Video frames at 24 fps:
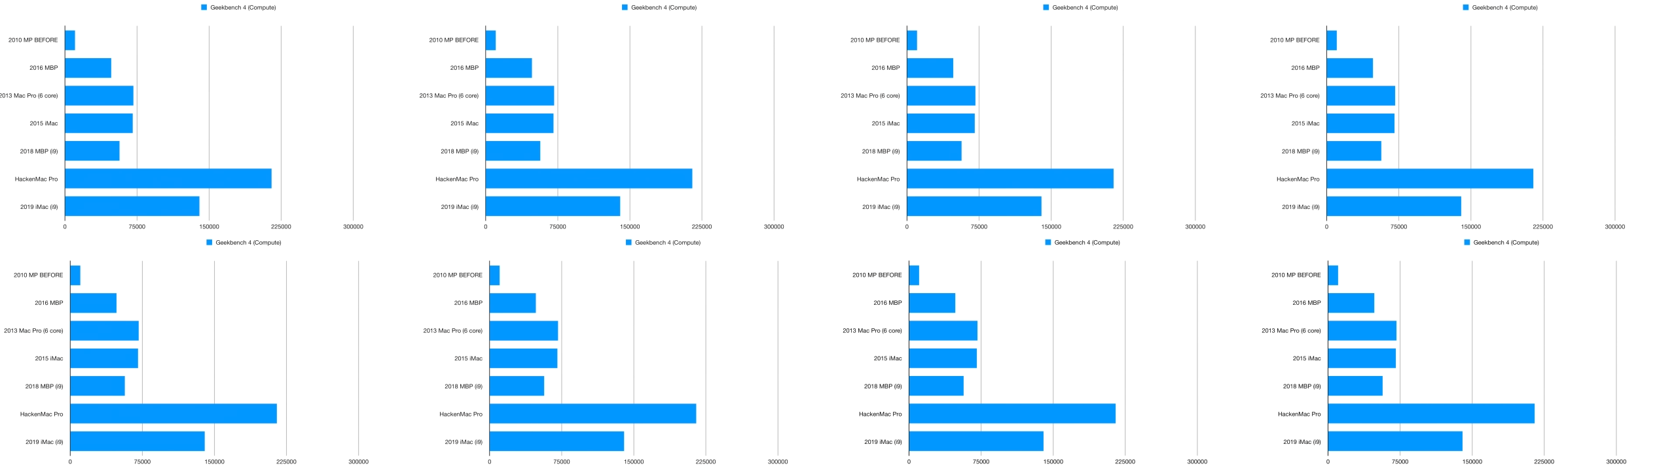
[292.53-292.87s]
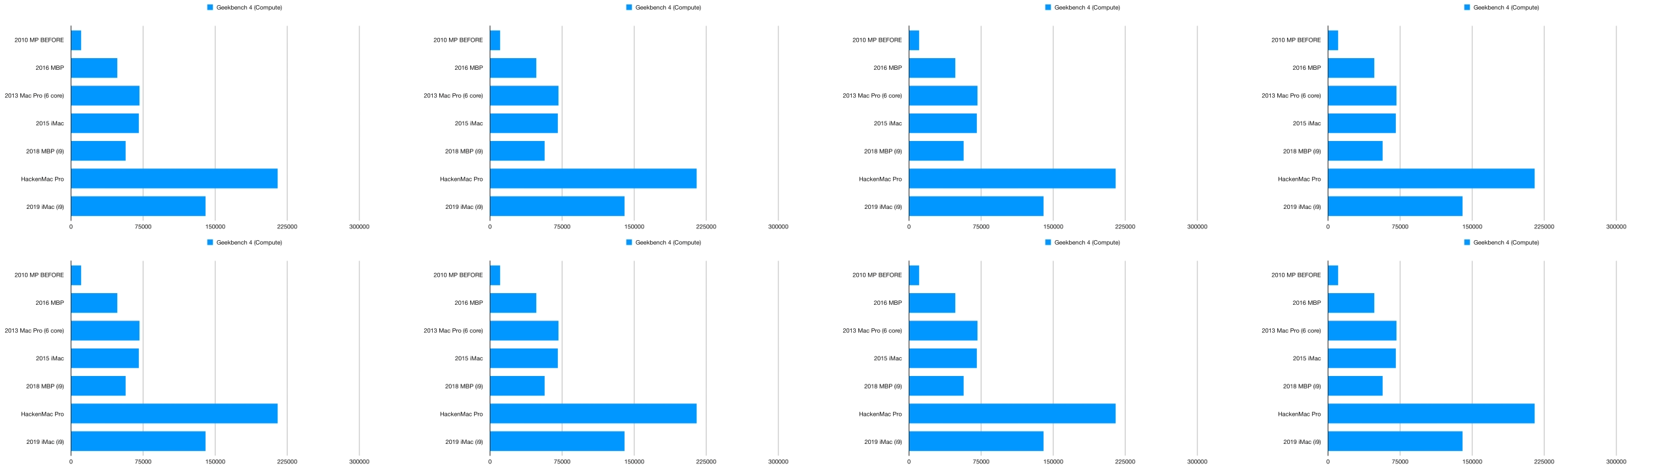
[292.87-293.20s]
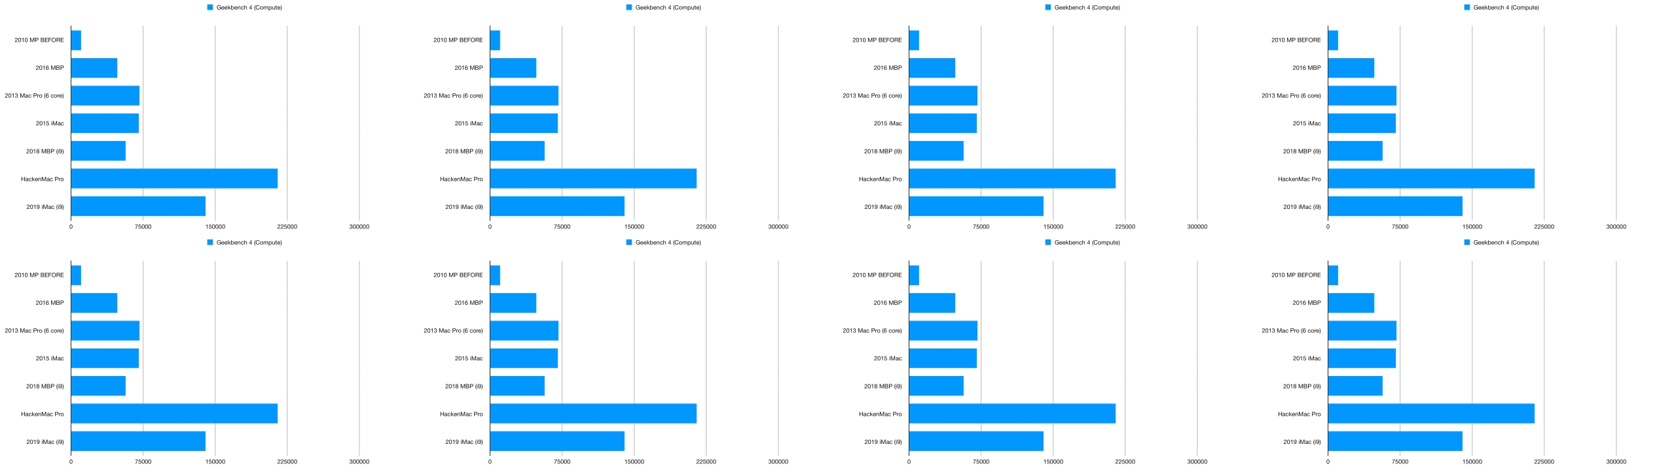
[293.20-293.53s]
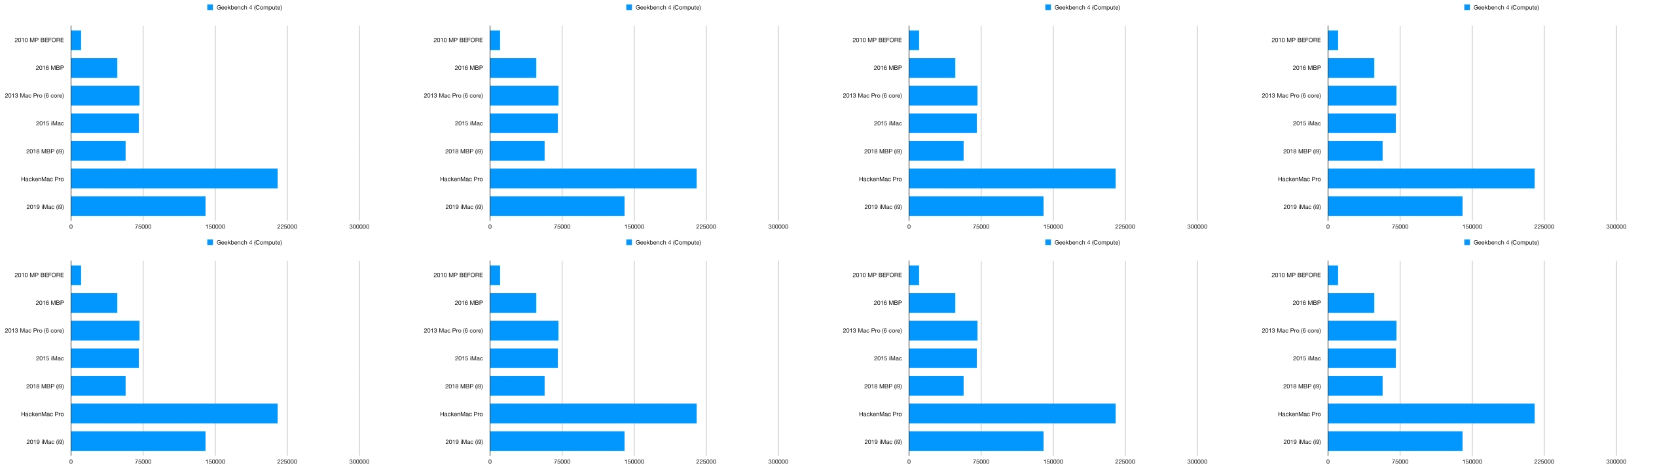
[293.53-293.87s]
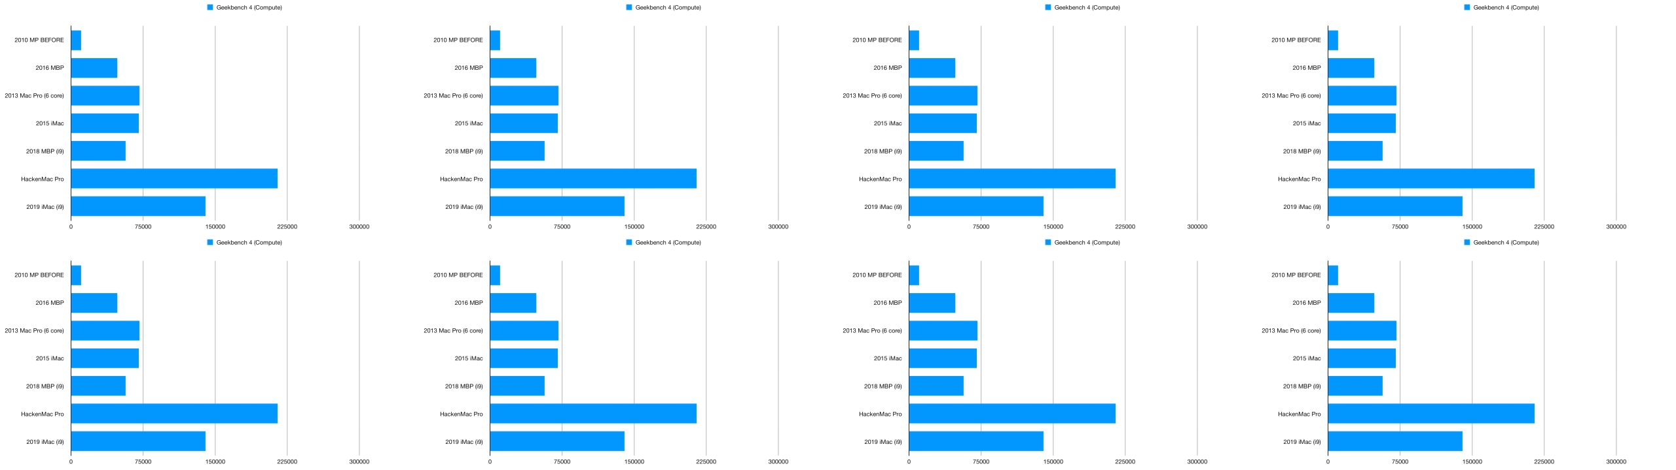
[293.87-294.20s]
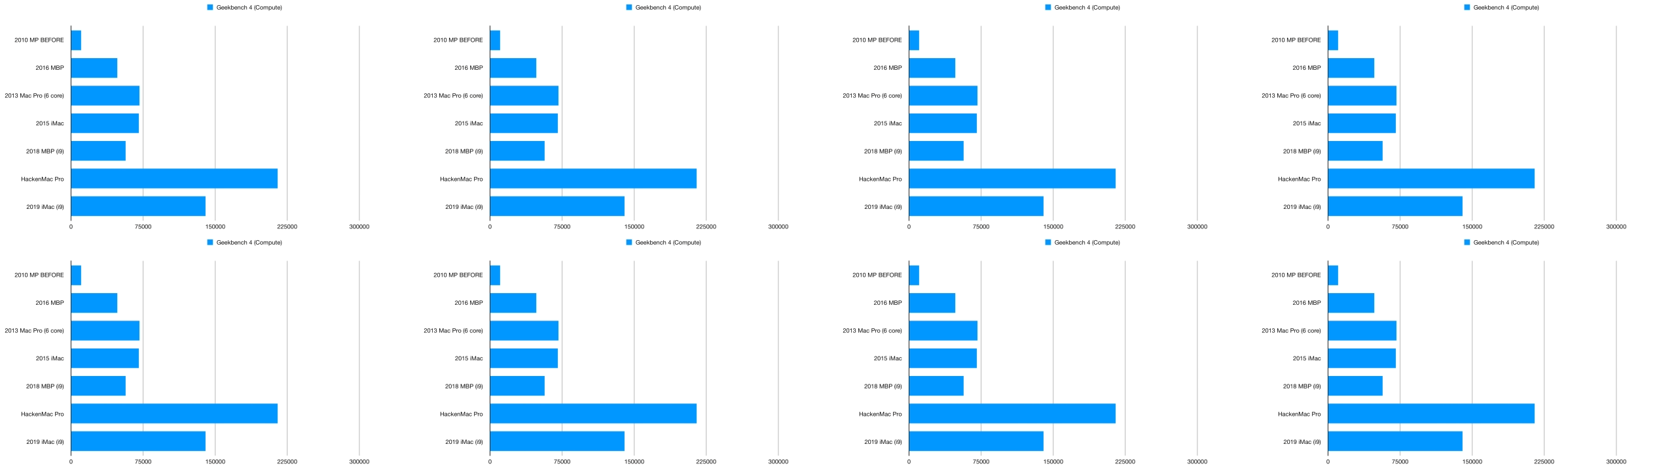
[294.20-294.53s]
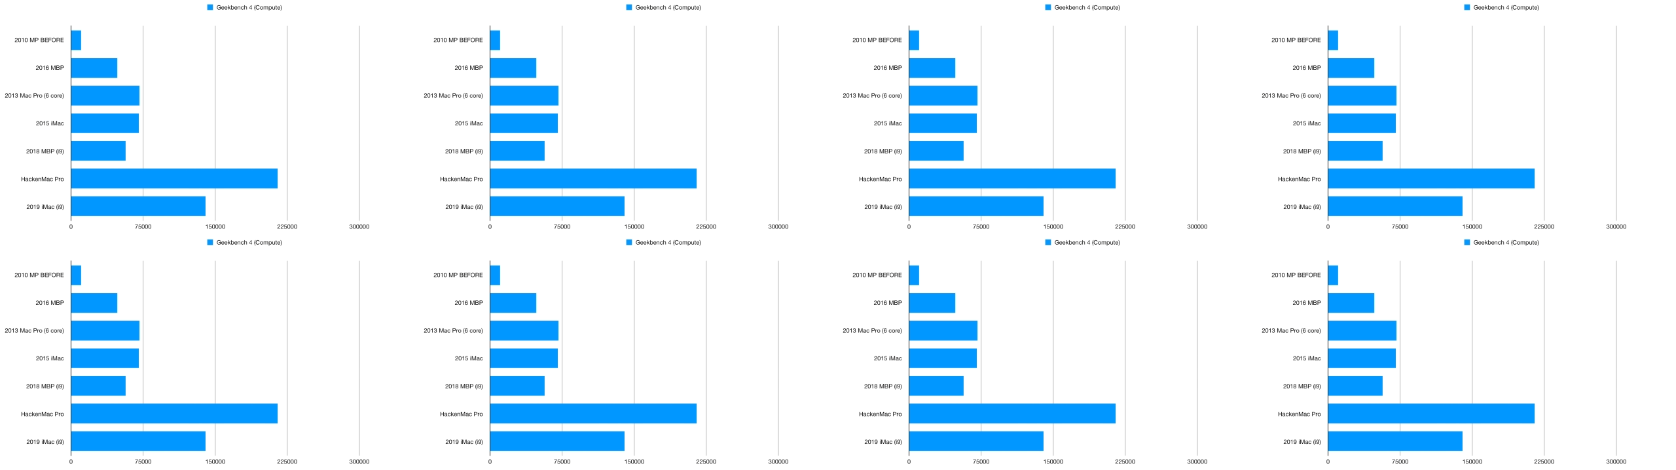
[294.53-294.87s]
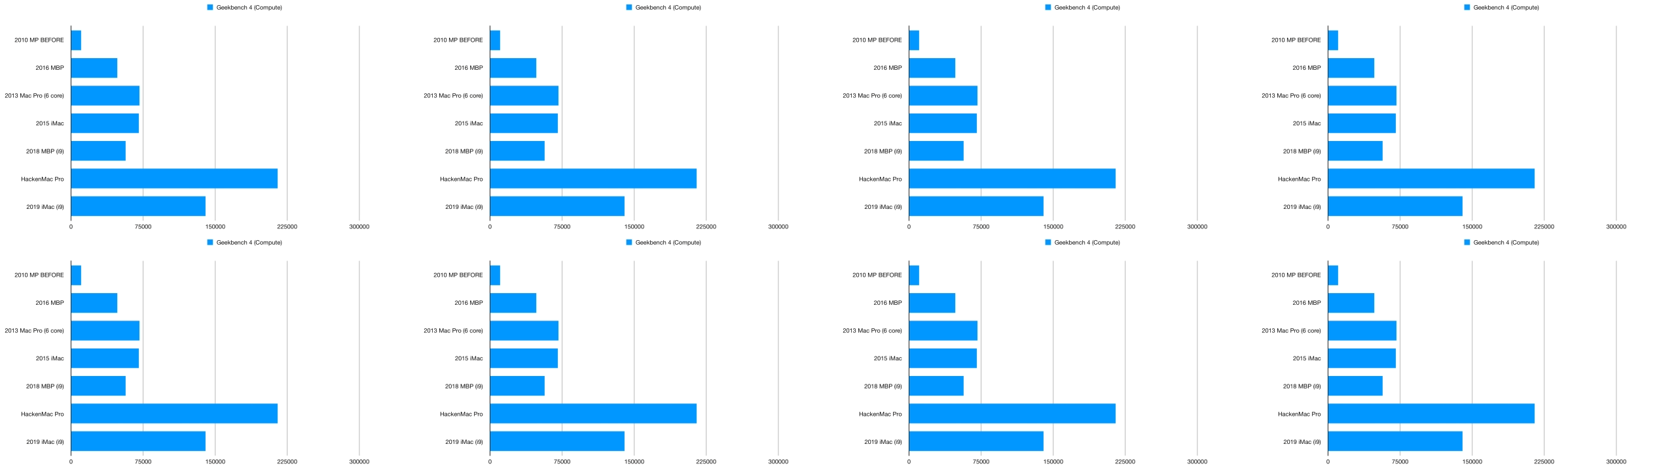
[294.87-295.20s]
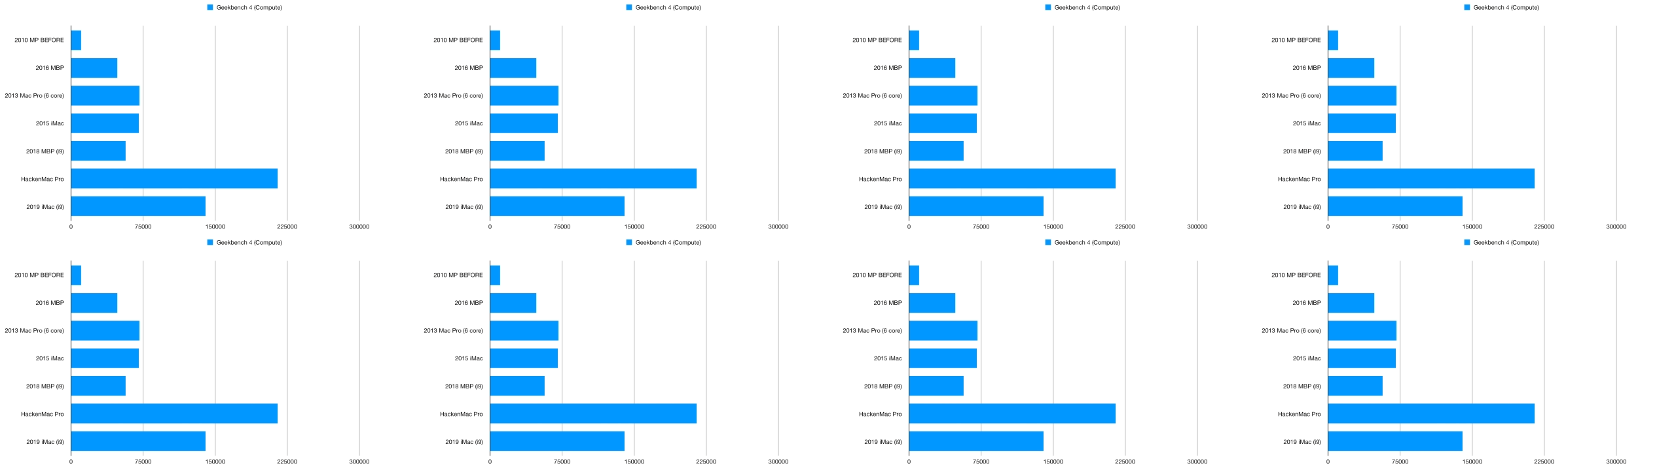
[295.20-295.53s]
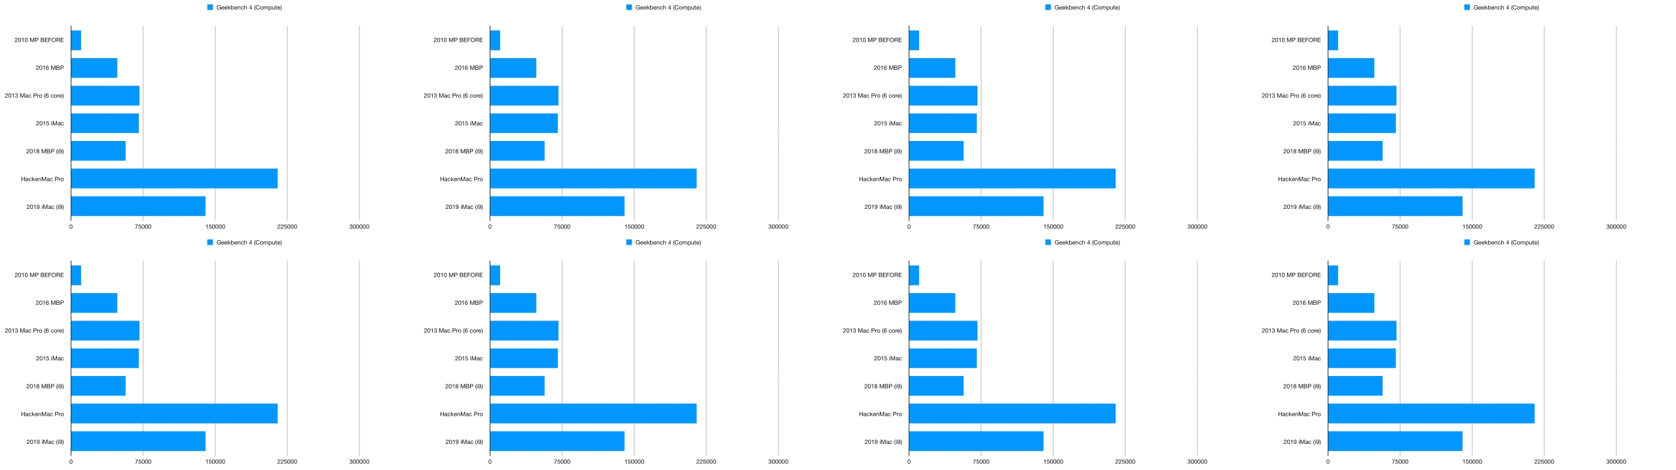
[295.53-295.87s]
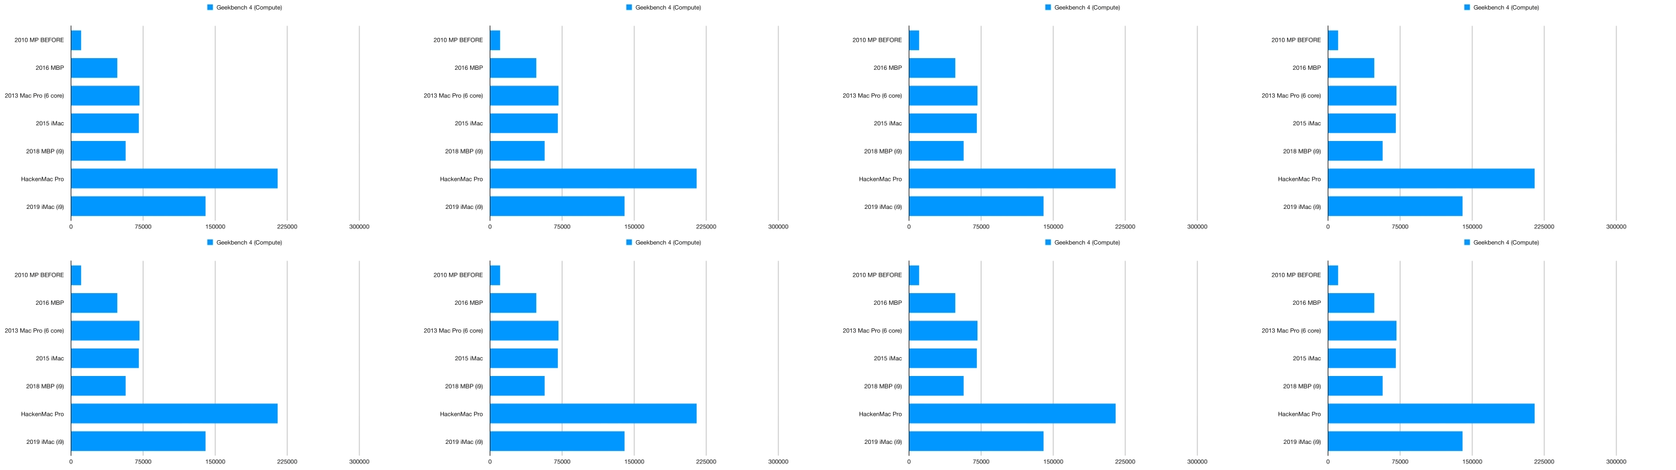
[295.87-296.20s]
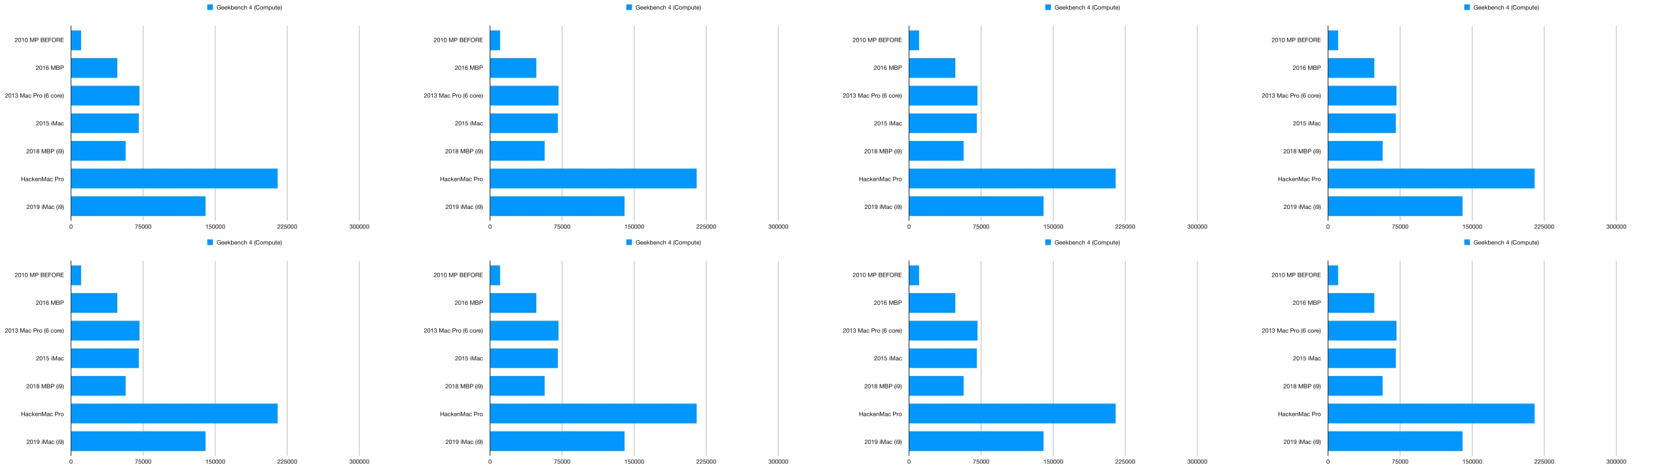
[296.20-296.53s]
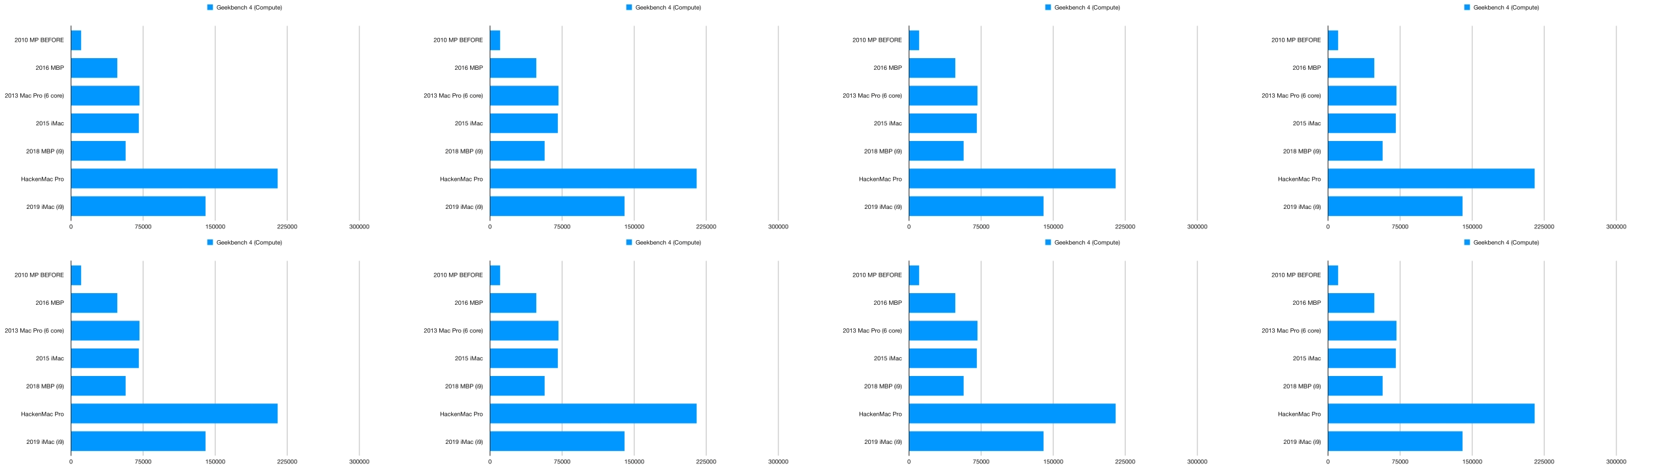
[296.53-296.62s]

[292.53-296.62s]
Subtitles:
Nobody's mouth can be seen.